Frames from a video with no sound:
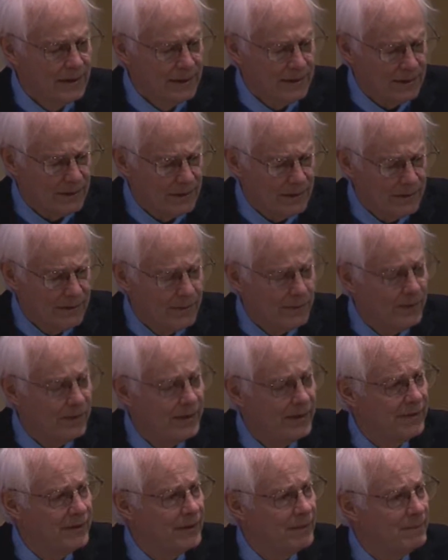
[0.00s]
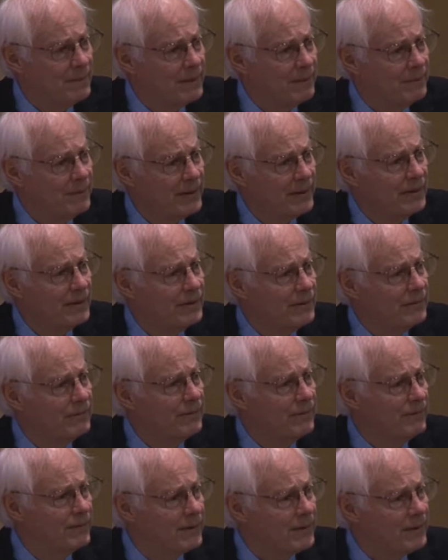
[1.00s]
Along the way, they bump into
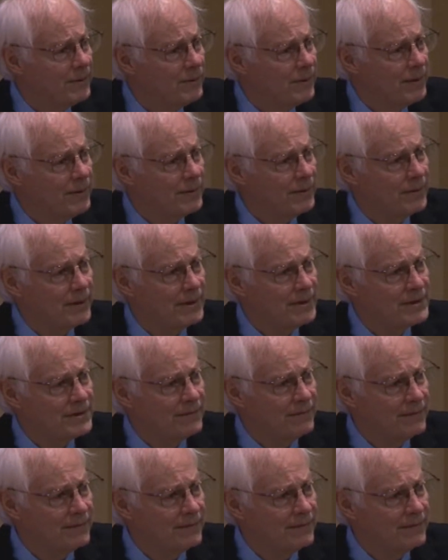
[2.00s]
very well dressed,